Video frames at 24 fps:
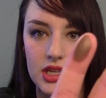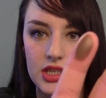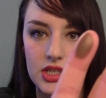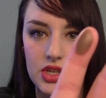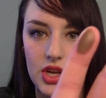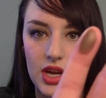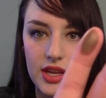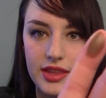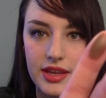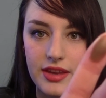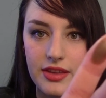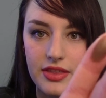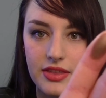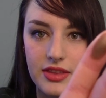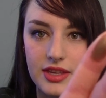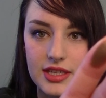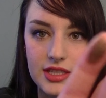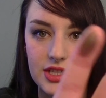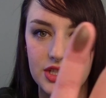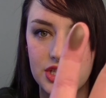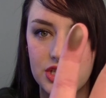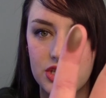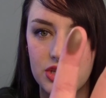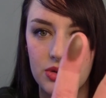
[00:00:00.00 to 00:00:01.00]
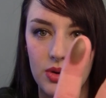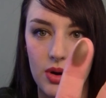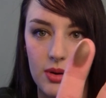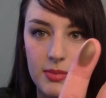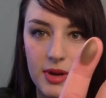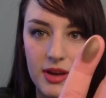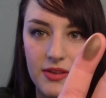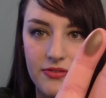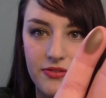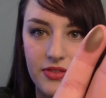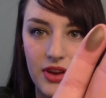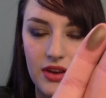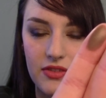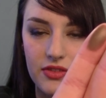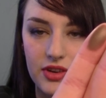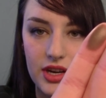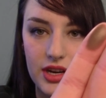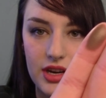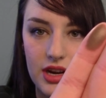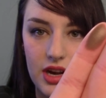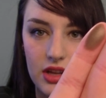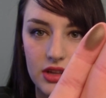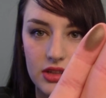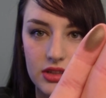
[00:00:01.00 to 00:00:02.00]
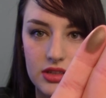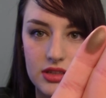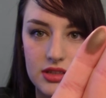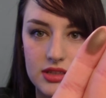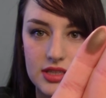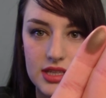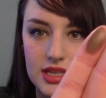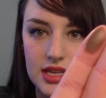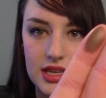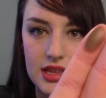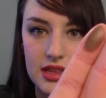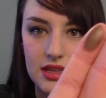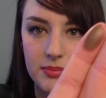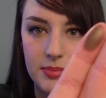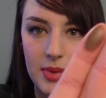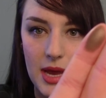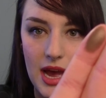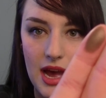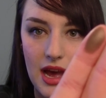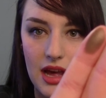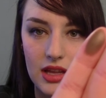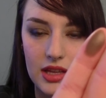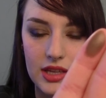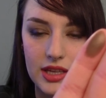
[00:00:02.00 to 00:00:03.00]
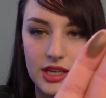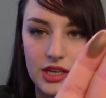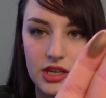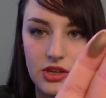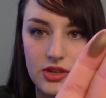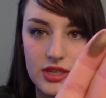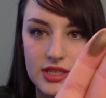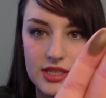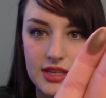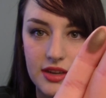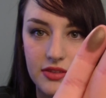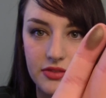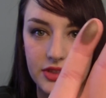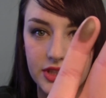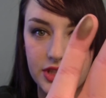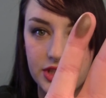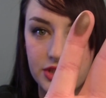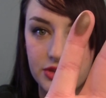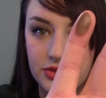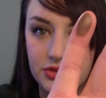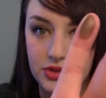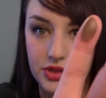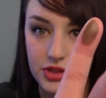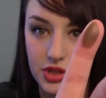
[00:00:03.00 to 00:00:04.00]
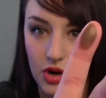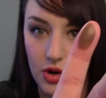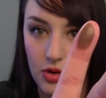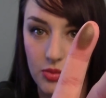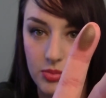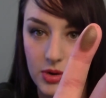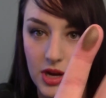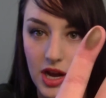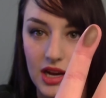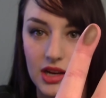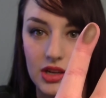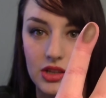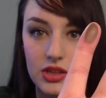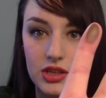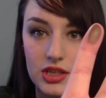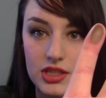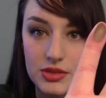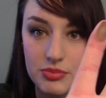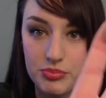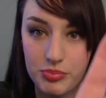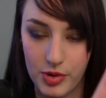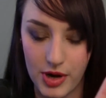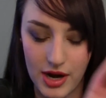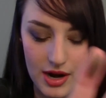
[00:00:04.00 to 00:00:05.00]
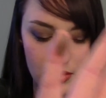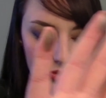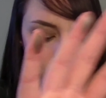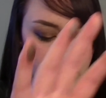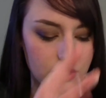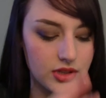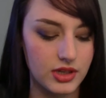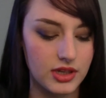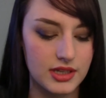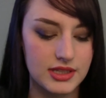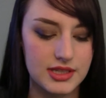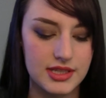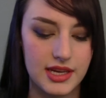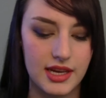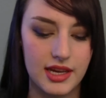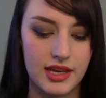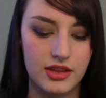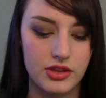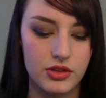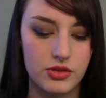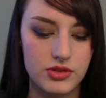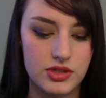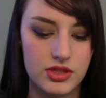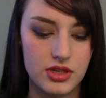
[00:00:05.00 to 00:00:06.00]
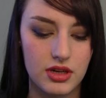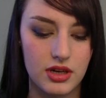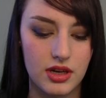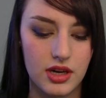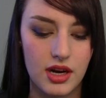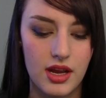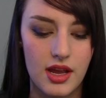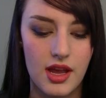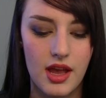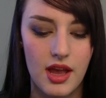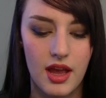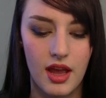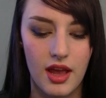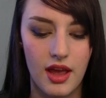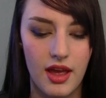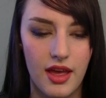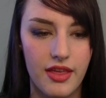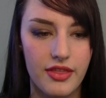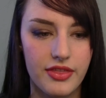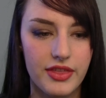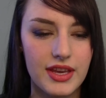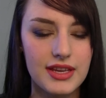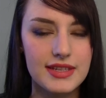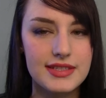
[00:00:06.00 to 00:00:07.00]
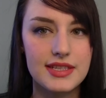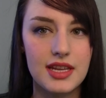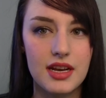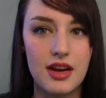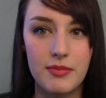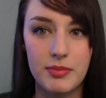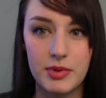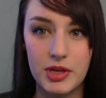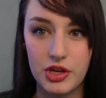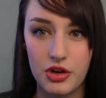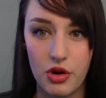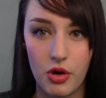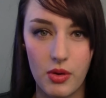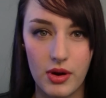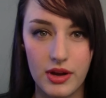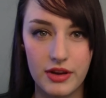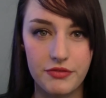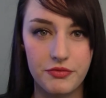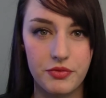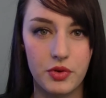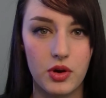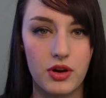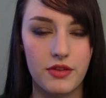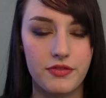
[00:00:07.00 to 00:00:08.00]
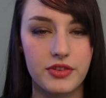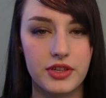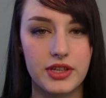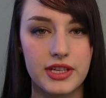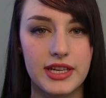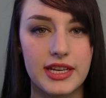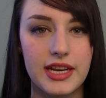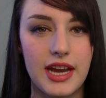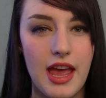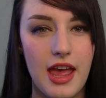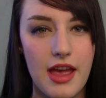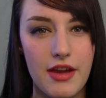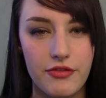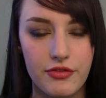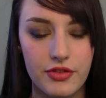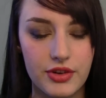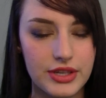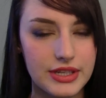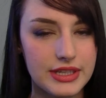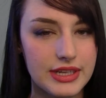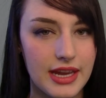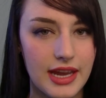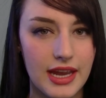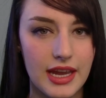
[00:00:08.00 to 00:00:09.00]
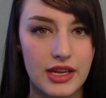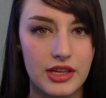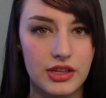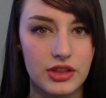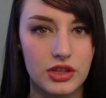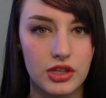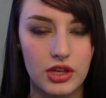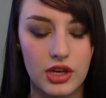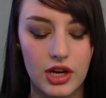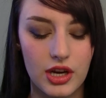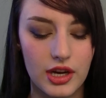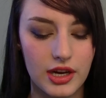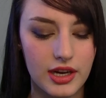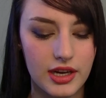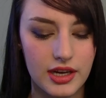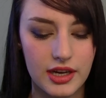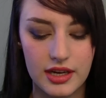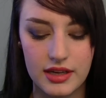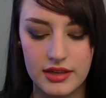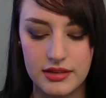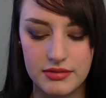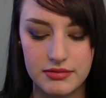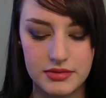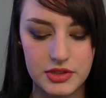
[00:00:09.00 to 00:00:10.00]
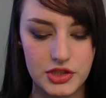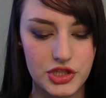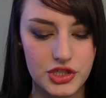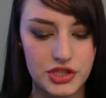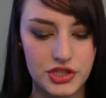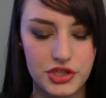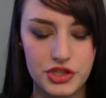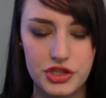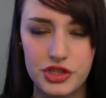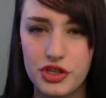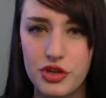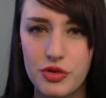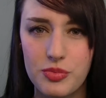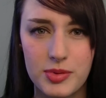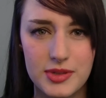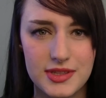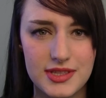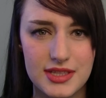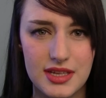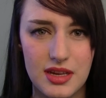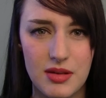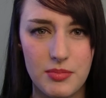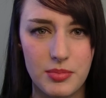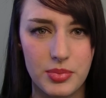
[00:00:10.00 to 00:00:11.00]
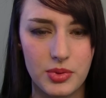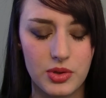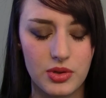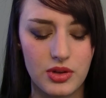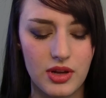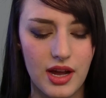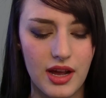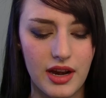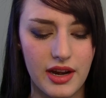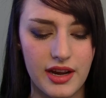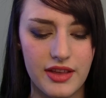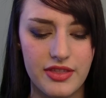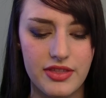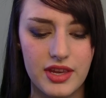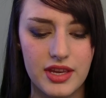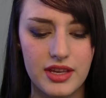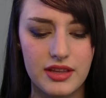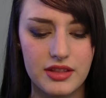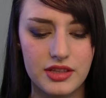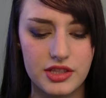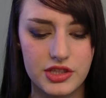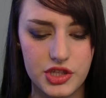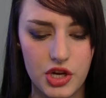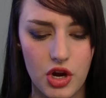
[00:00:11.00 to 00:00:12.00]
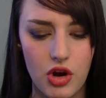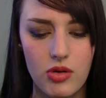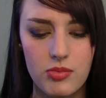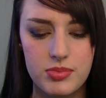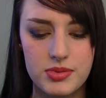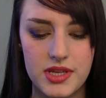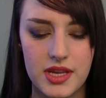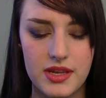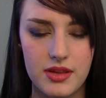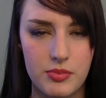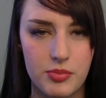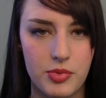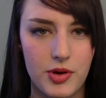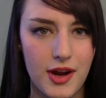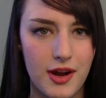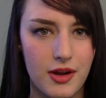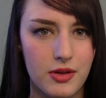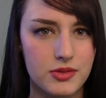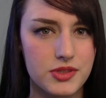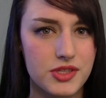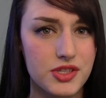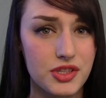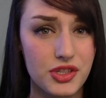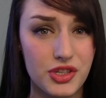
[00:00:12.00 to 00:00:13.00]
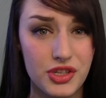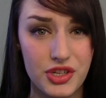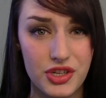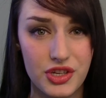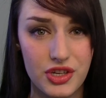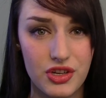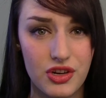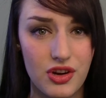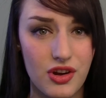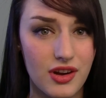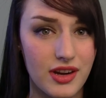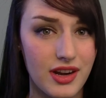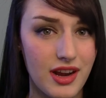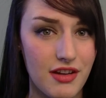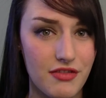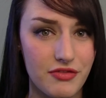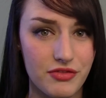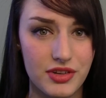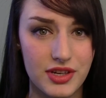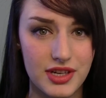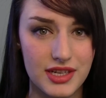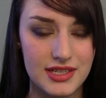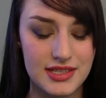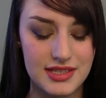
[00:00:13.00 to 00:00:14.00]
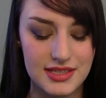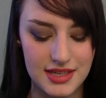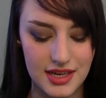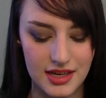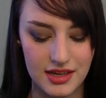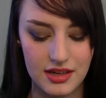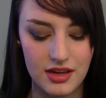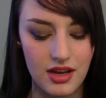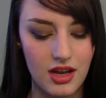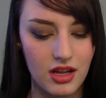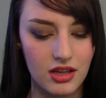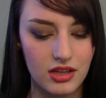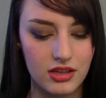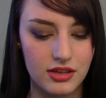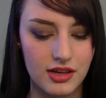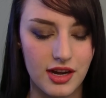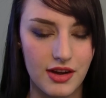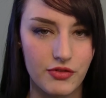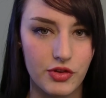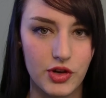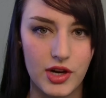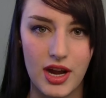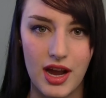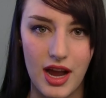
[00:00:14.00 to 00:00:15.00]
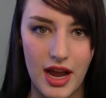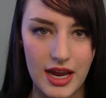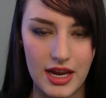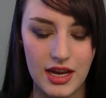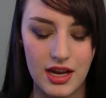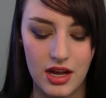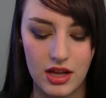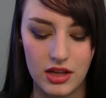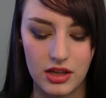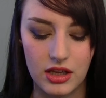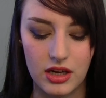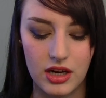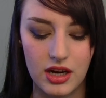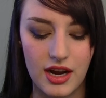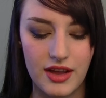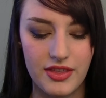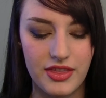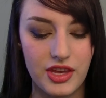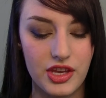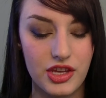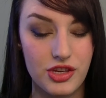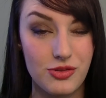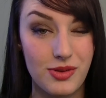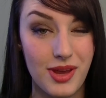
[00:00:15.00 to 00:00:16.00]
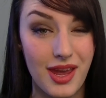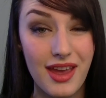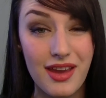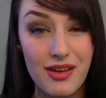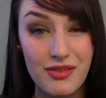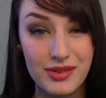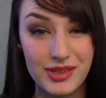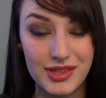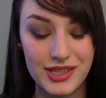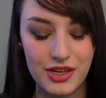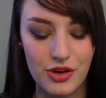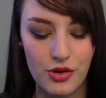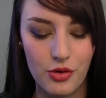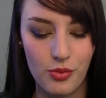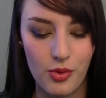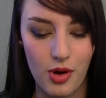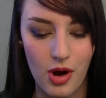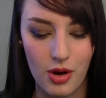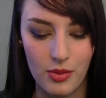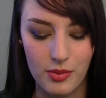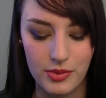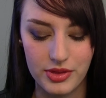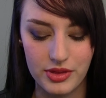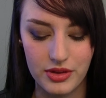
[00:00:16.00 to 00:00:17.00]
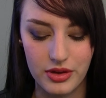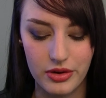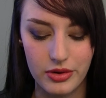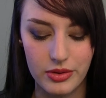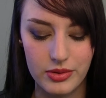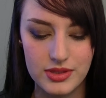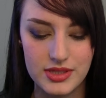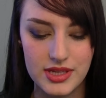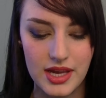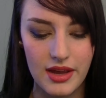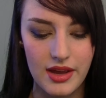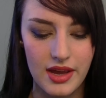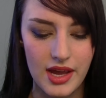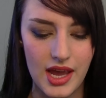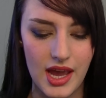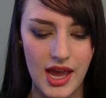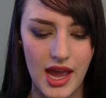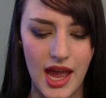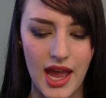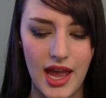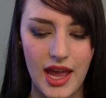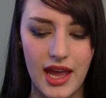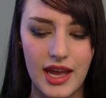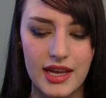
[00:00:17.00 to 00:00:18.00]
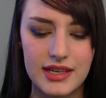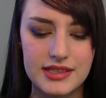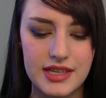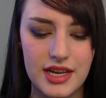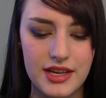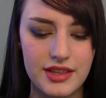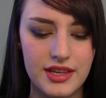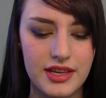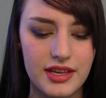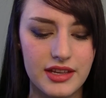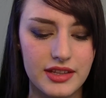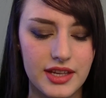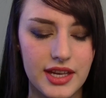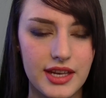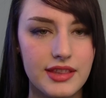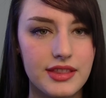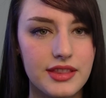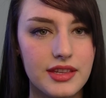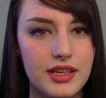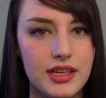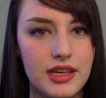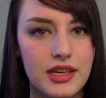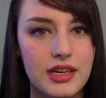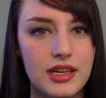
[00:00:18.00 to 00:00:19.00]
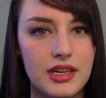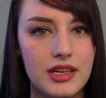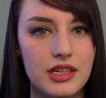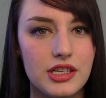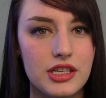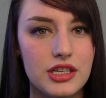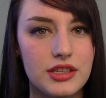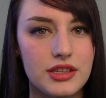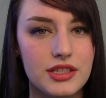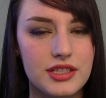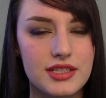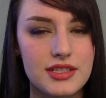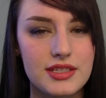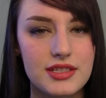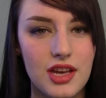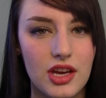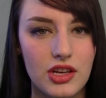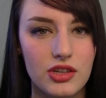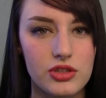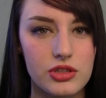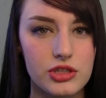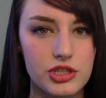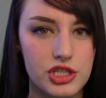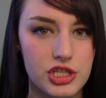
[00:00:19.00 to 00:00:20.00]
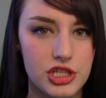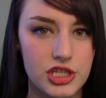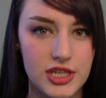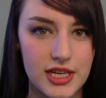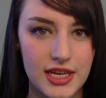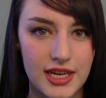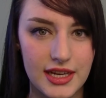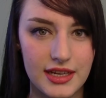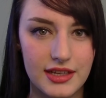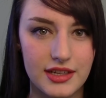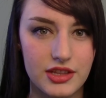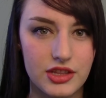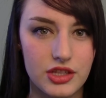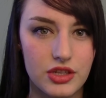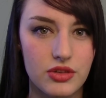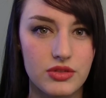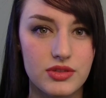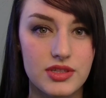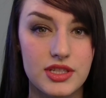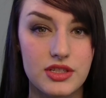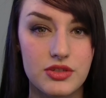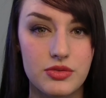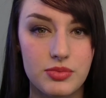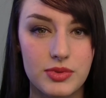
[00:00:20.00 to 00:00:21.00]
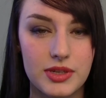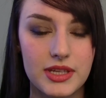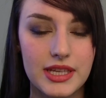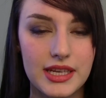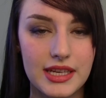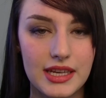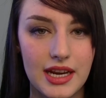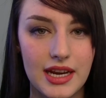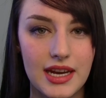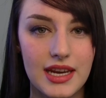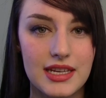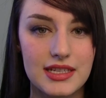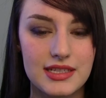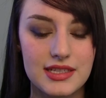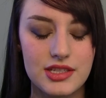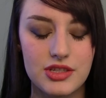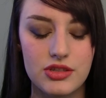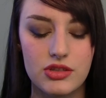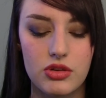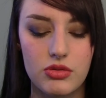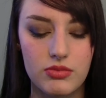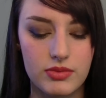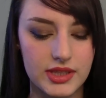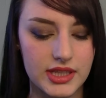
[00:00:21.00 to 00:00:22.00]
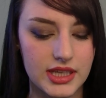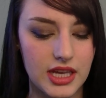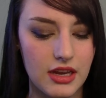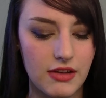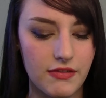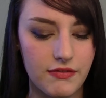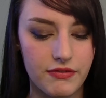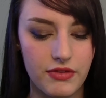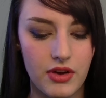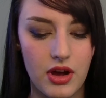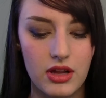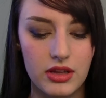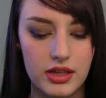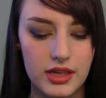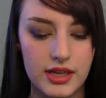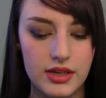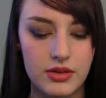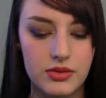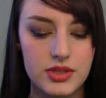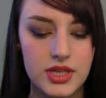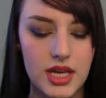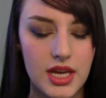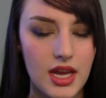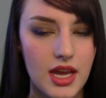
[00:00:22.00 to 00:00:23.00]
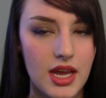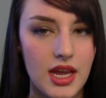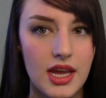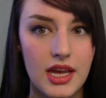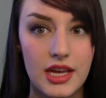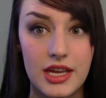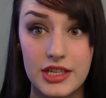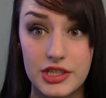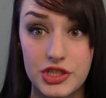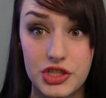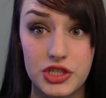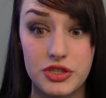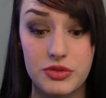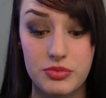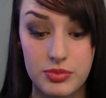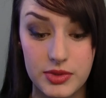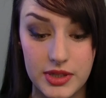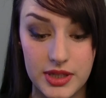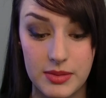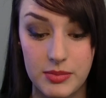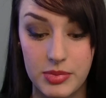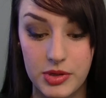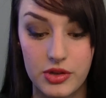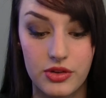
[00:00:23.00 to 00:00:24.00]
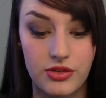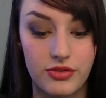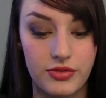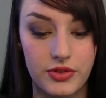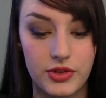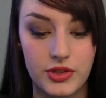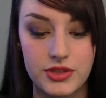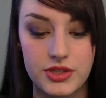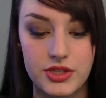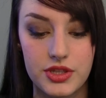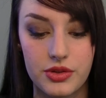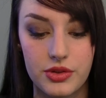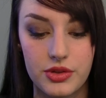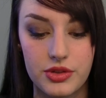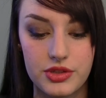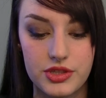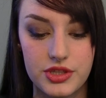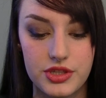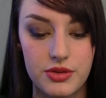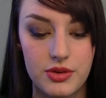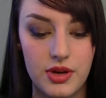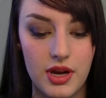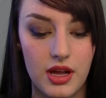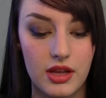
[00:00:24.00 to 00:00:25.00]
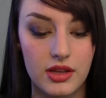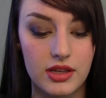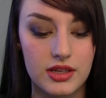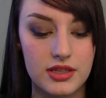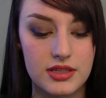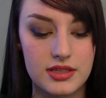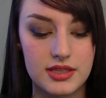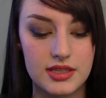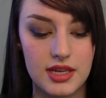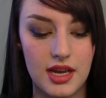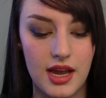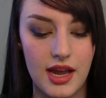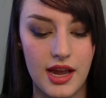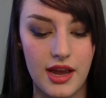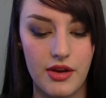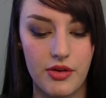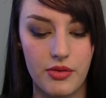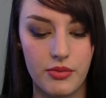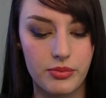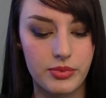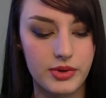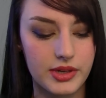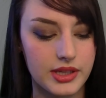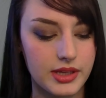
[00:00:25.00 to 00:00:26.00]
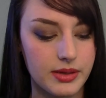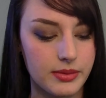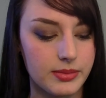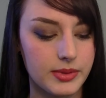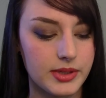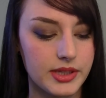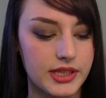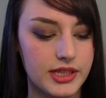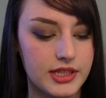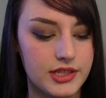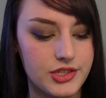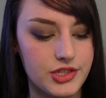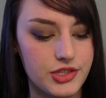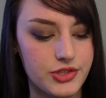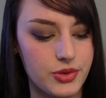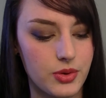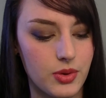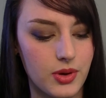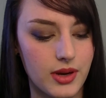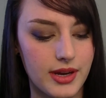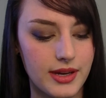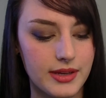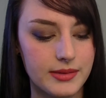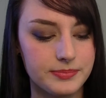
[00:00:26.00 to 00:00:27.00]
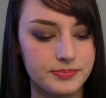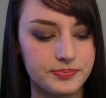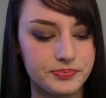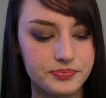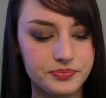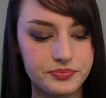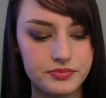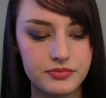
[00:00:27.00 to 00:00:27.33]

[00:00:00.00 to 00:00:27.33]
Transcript: So I think these two are my favorite colors in the palette. You can definitely do taupe kind of looks, brown looks, and those are things that I've been going for like an everyday look. Just super simple, and I think the taupes and the browns look good on every skin color, every eye color. I think you can't really go wrong with those. And I think like the subtle sheen in those is really nice. You don't really get fallout. It's just really beautiful. So those two colors I really enjoy.